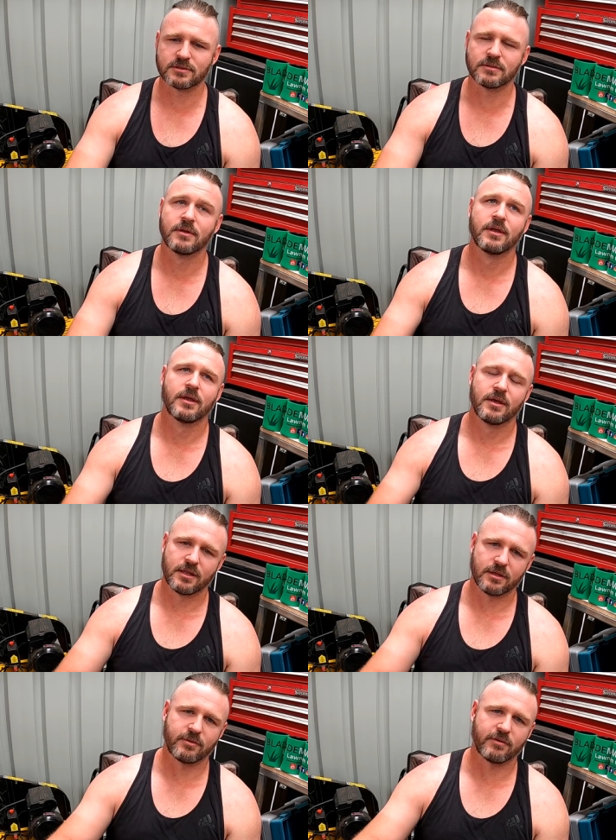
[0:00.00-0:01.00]
and,
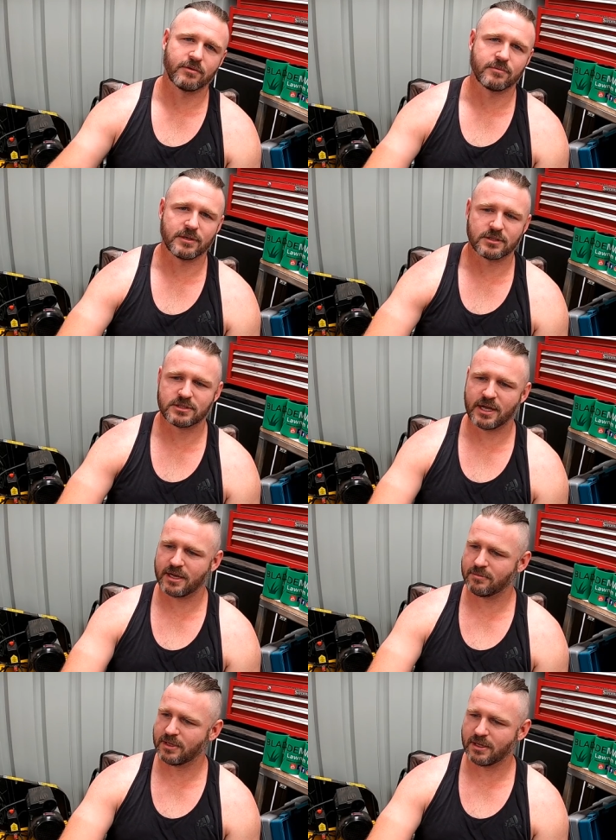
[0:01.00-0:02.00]
and, then we have a little bit of
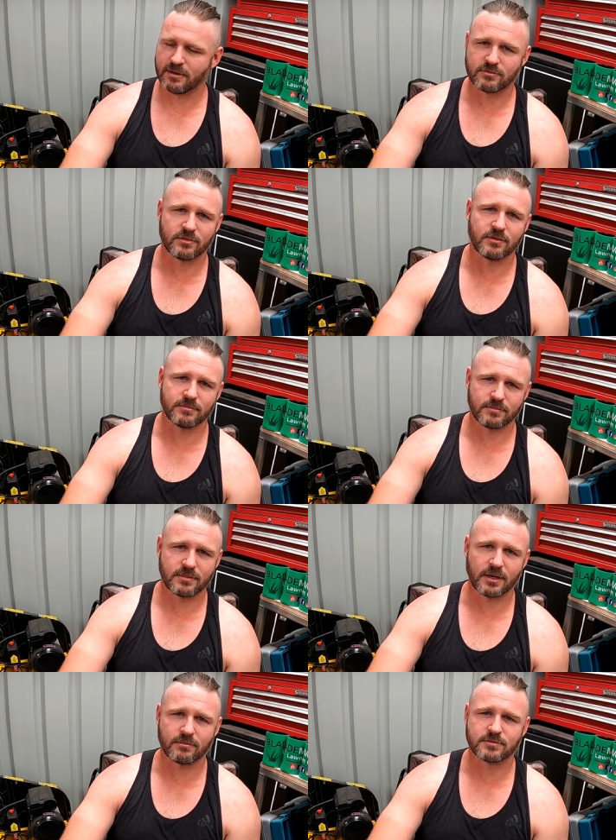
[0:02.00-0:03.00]
chat about how I try and you
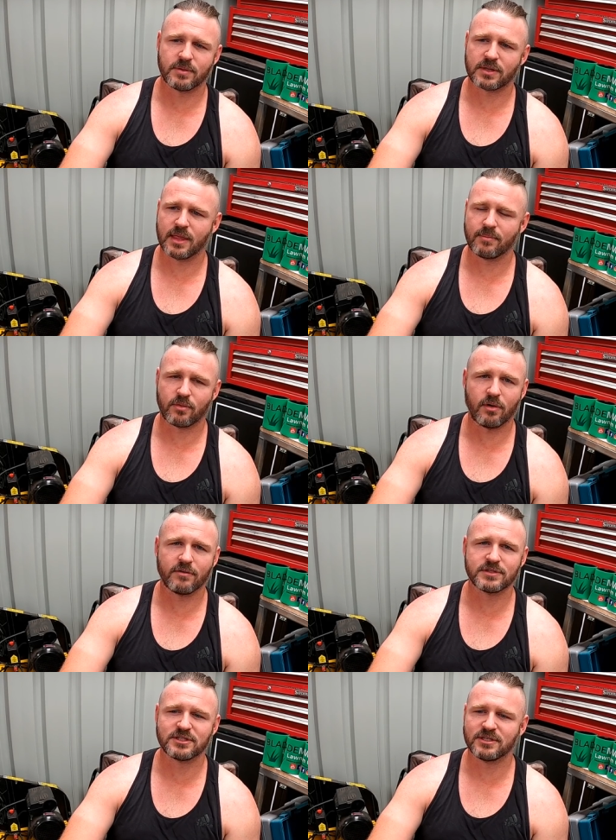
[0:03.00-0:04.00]
know respect their
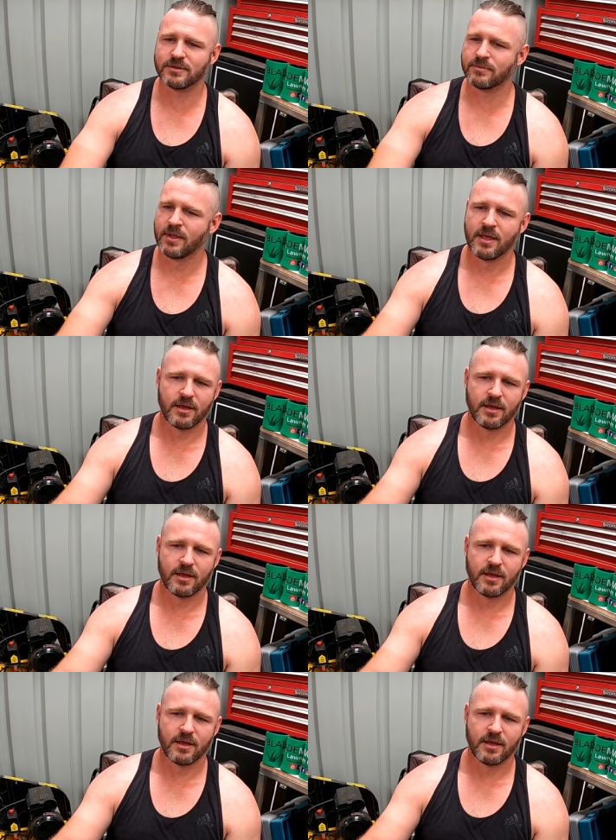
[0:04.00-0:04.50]
privacy, and